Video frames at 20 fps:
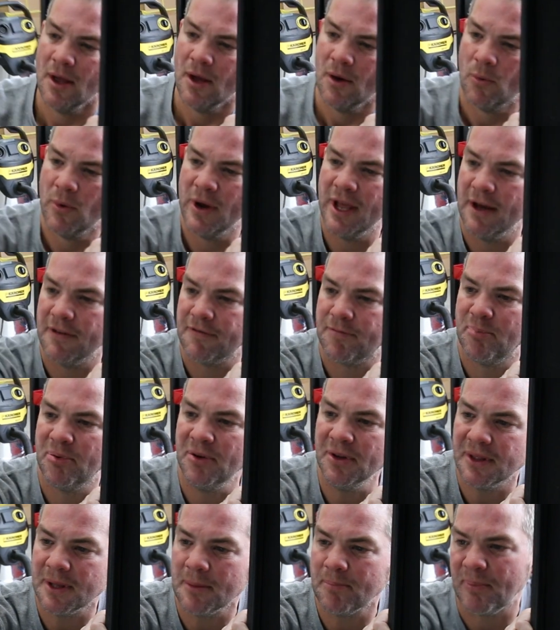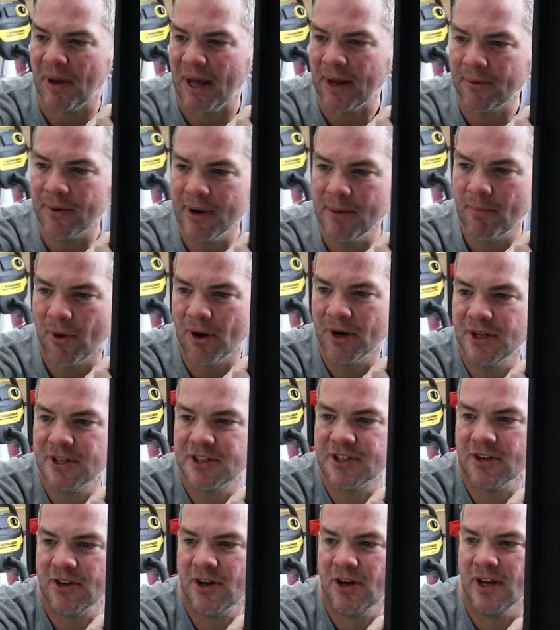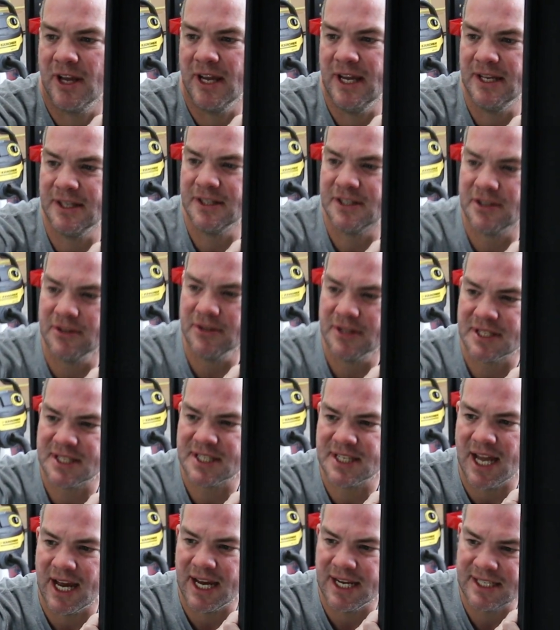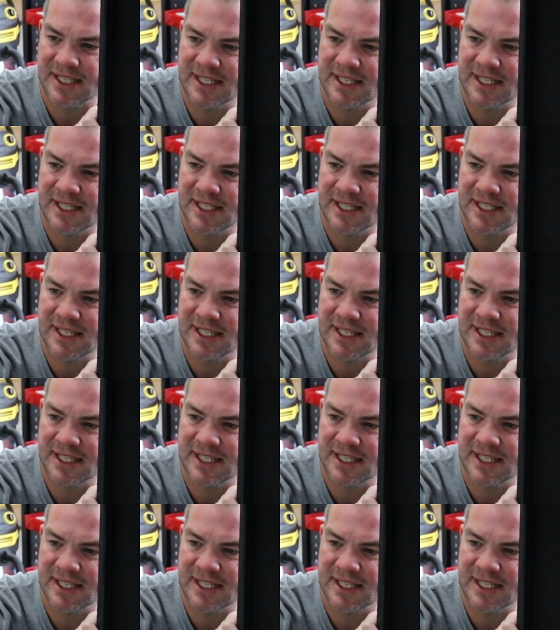We have put the battery monitor into the side